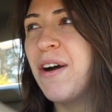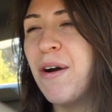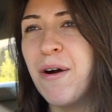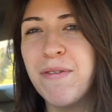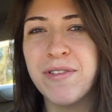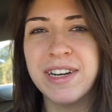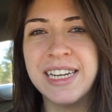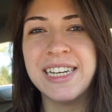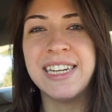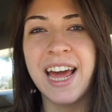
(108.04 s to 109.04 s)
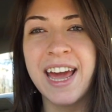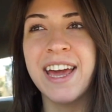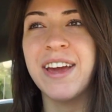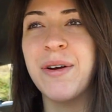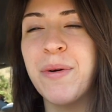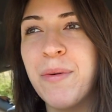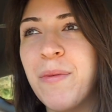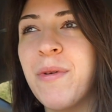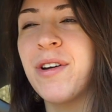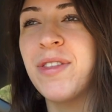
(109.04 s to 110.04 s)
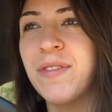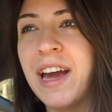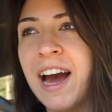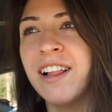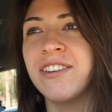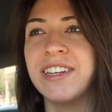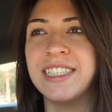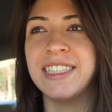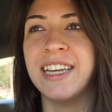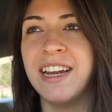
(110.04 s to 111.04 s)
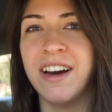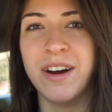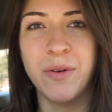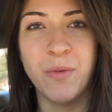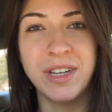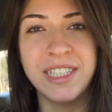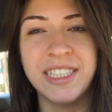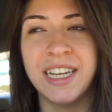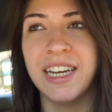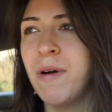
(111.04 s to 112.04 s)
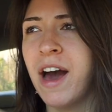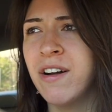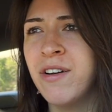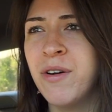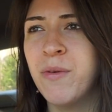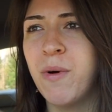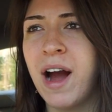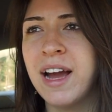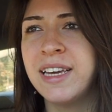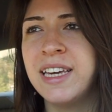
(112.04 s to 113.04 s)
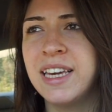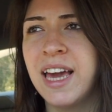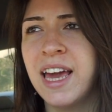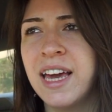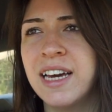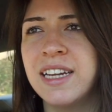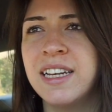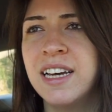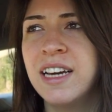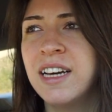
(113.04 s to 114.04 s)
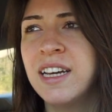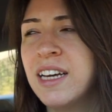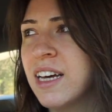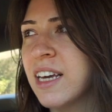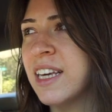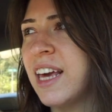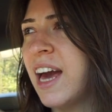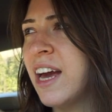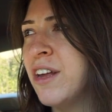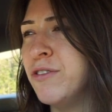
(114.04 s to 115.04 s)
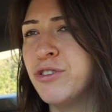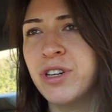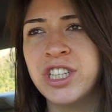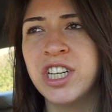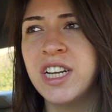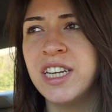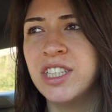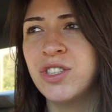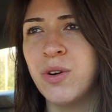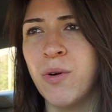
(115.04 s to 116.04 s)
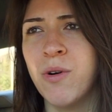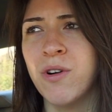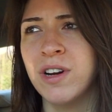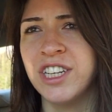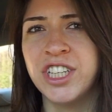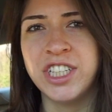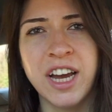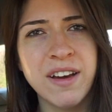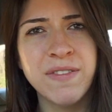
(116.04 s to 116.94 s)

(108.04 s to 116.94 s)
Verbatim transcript: over a day worth of calories in uh, one sitting. I don't know why he can't get a nutritionist or a chef.